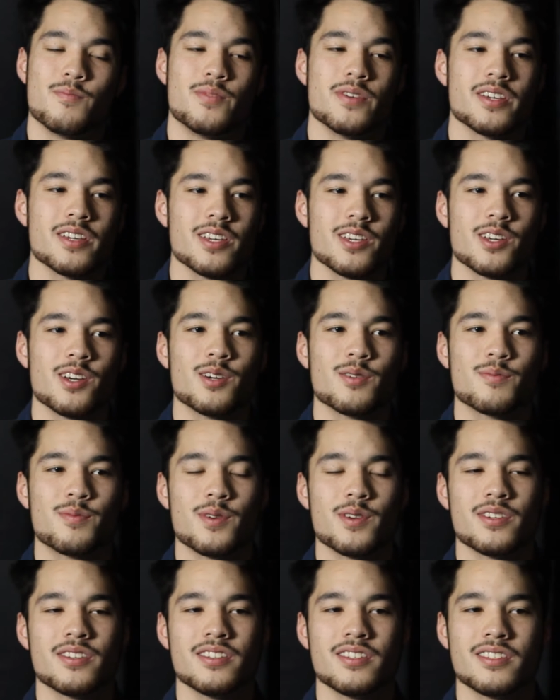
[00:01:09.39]
Being a young
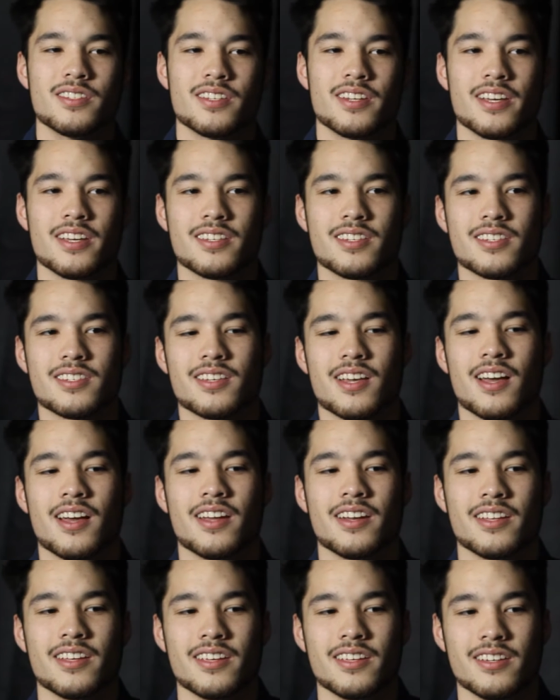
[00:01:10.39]
person in today's
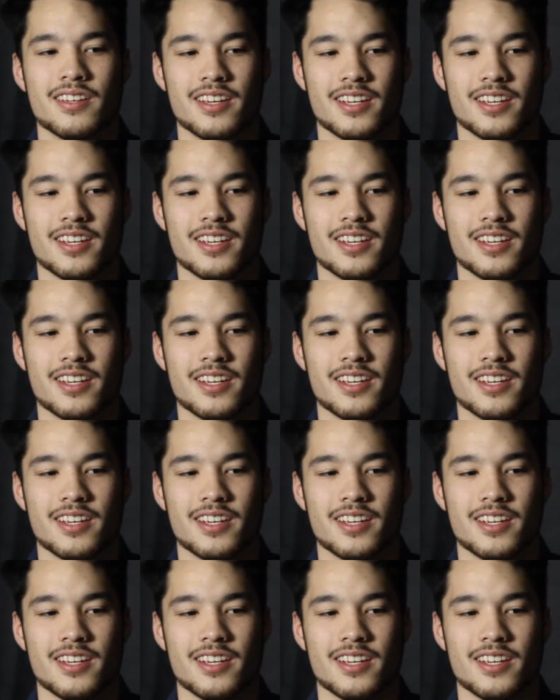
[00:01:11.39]
society,